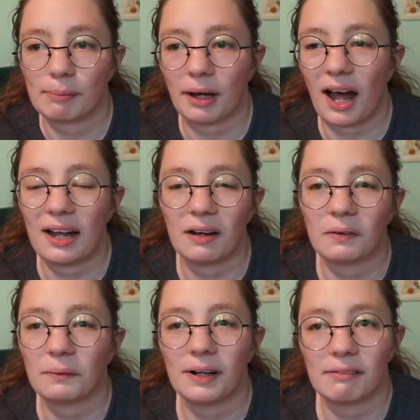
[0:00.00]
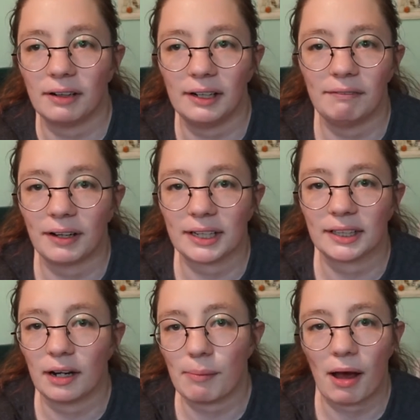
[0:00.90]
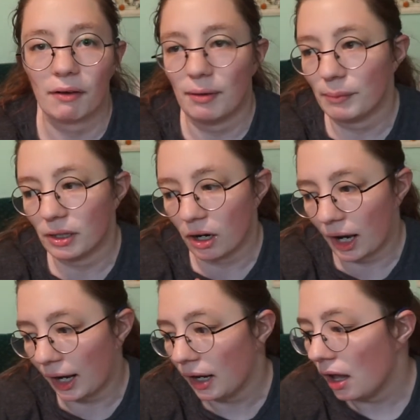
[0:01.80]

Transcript: but I don't want to read fiction about him, sorry.